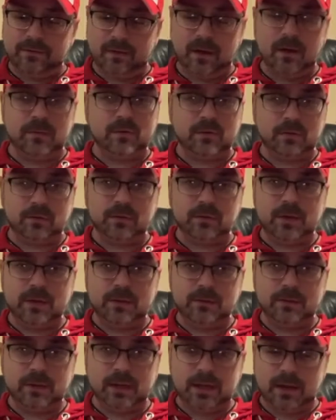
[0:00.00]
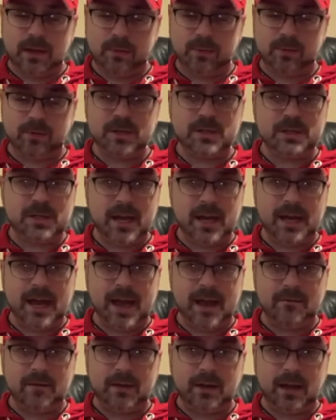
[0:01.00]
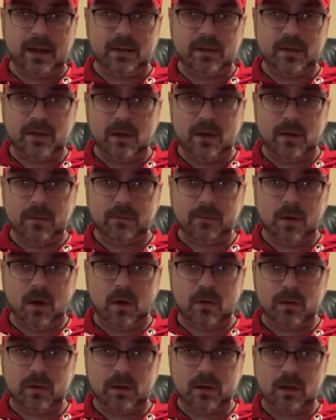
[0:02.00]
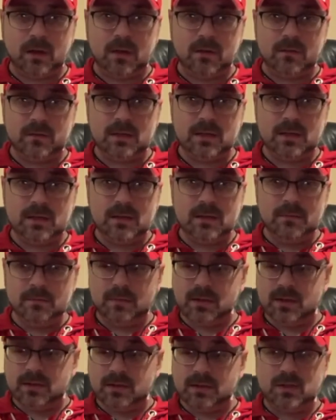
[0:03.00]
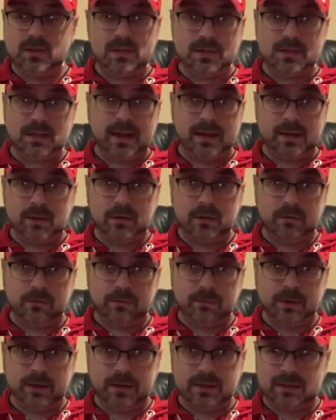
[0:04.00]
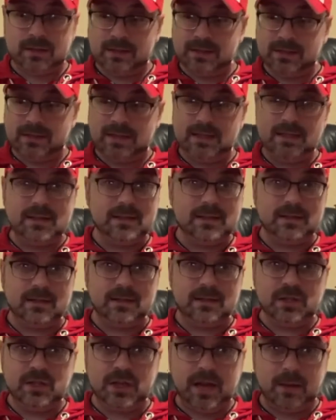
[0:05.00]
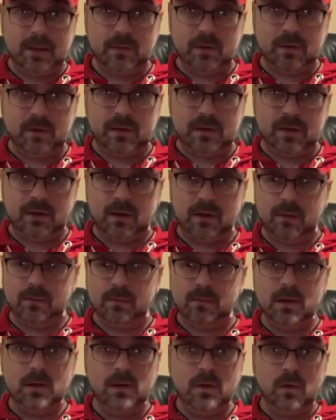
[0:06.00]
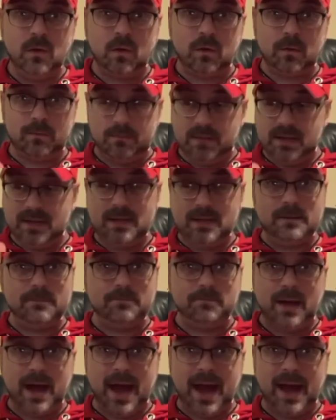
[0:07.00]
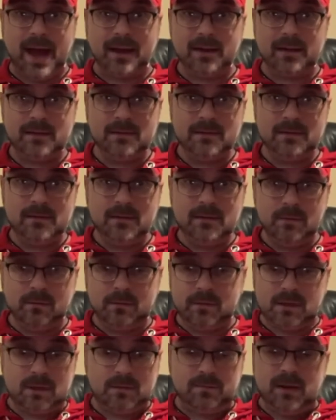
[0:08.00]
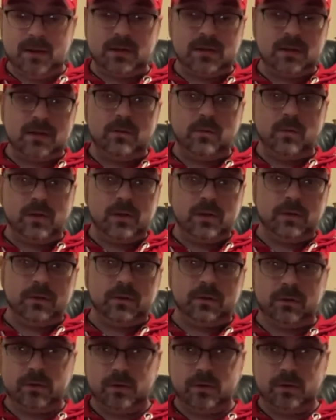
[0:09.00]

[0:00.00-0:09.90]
come to really appreciate having a thumb on the gloves, because just like your wrist, it's easy to jam your thumb or bend it back, especially when you're